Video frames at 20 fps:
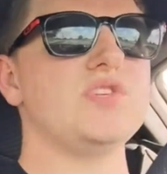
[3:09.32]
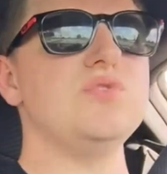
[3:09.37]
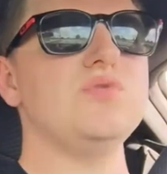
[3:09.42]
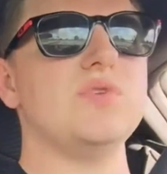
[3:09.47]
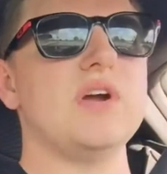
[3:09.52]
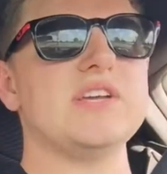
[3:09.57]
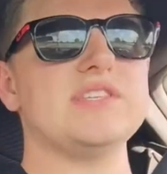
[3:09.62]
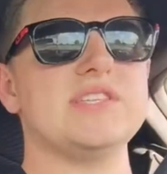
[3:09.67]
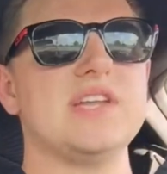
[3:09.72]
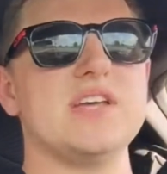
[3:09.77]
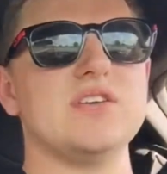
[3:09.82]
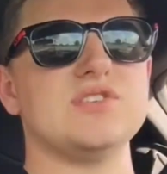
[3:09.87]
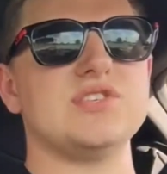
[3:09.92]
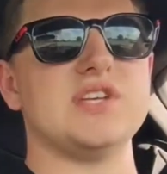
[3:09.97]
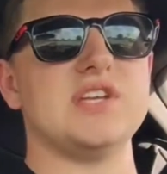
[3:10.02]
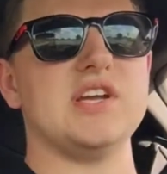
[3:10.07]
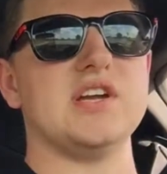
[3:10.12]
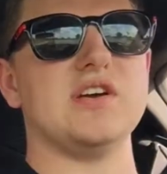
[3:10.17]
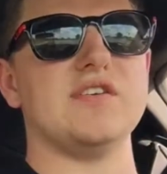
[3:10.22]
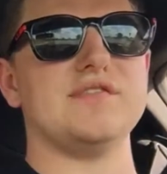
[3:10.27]
Resonators
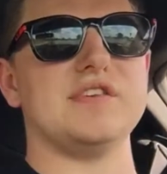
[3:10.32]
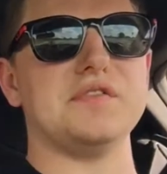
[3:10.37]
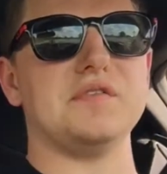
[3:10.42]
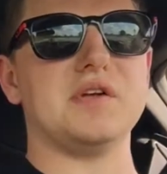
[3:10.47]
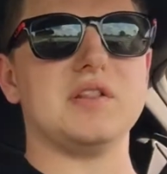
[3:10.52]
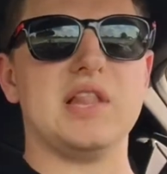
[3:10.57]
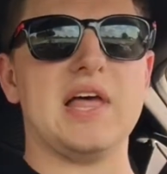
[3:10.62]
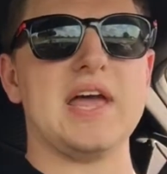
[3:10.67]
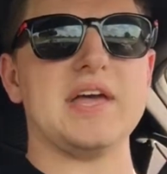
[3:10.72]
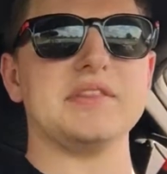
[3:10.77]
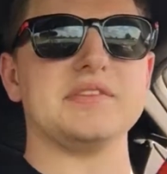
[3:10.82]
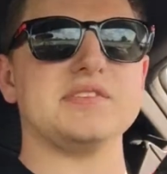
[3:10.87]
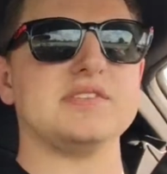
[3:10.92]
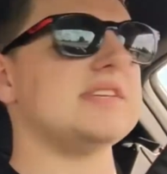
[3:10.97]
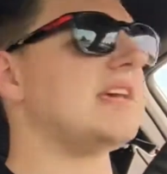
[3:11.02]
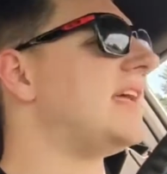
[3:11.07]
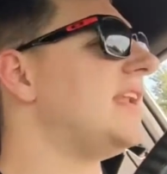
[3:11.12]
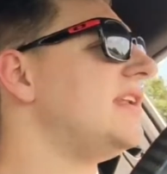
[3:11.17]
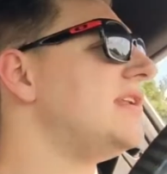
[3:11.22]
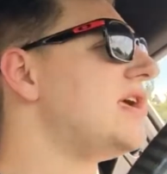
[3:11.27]
in here of different lengths,
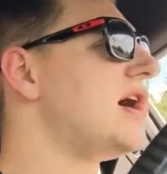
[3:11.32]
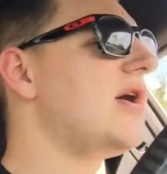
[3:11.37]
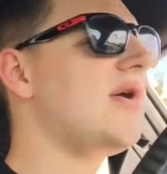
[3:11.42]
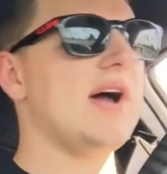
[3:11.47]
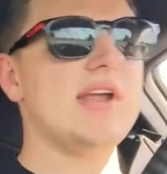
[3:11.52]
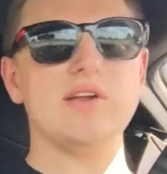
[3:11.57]
and no,